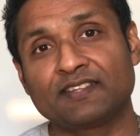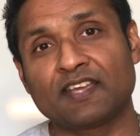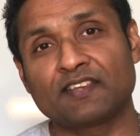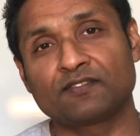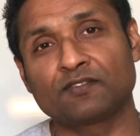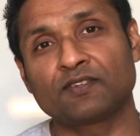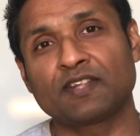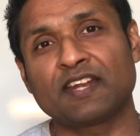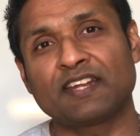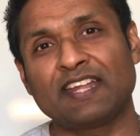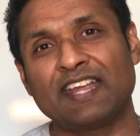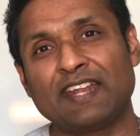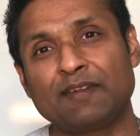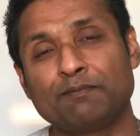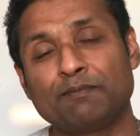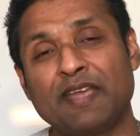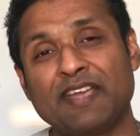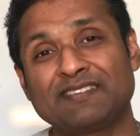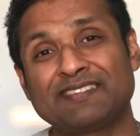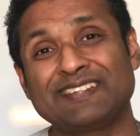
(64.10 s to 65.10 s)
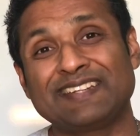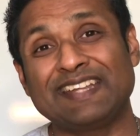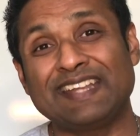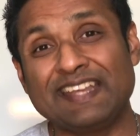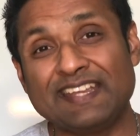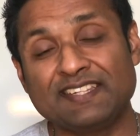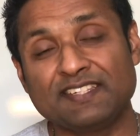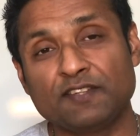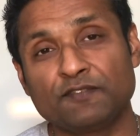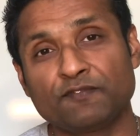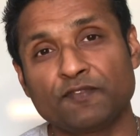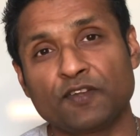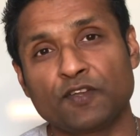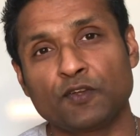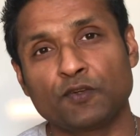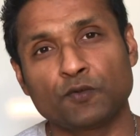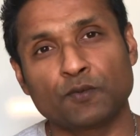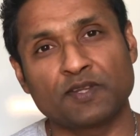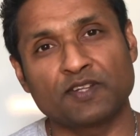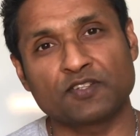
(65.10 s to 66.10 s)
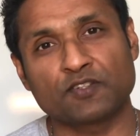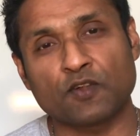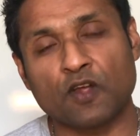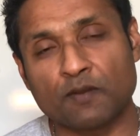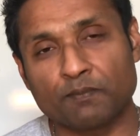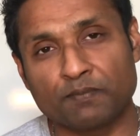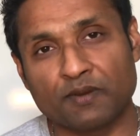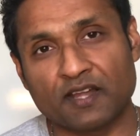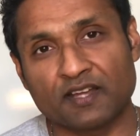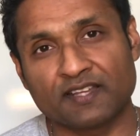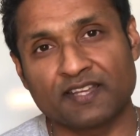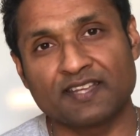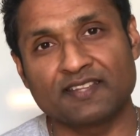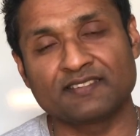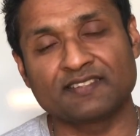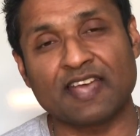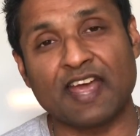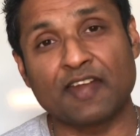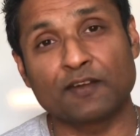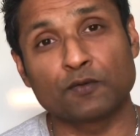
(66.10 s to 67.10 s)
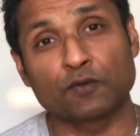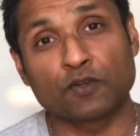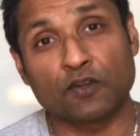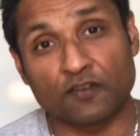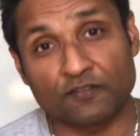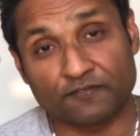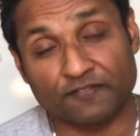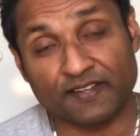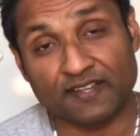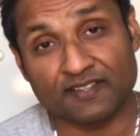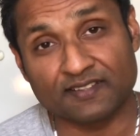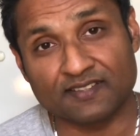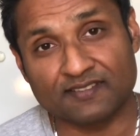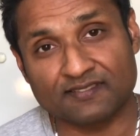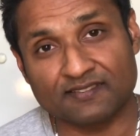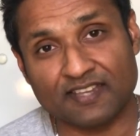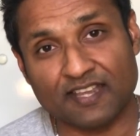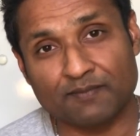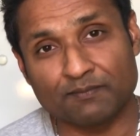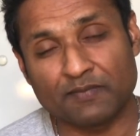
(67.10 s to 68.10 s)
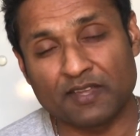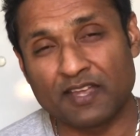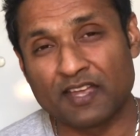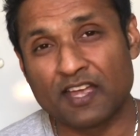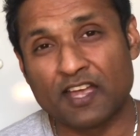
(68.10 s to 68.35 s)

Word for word: there so that it makes it easy for you to install plugins and to configure the same